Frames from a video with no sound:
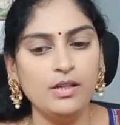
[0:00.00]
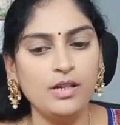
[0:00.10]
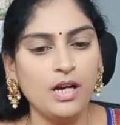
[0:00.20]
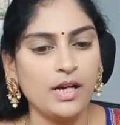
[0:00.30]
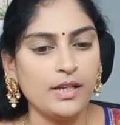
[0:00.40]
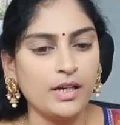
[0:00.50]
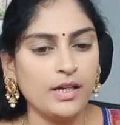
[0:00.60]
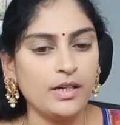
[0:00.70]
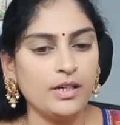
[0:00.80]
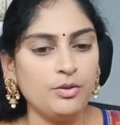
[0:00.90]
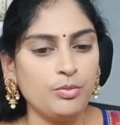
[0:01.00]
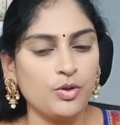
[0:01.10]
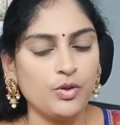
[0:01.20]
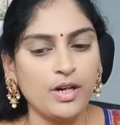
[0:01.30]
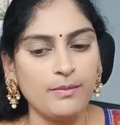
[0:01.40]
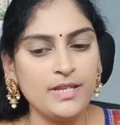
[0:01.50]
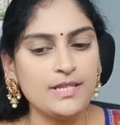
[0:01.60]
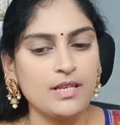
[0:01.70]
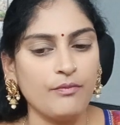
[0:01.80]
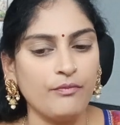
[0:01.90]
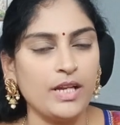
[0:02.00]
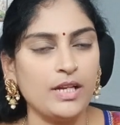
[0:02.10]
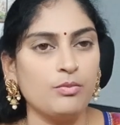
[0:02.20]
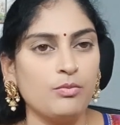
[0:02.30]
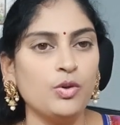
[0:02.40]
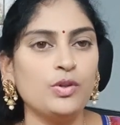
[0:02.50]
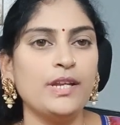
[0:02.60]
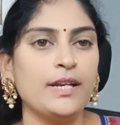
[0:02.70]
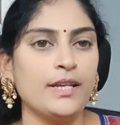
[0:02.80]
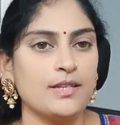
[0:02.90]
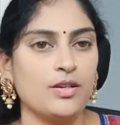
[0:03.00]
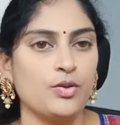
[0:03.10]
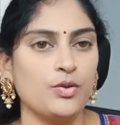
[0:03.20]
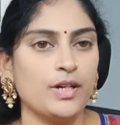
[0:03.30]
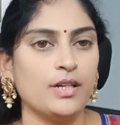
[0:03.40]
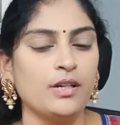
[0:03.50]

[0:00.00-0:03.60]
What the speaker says: and the current program is sum value. Both get executed.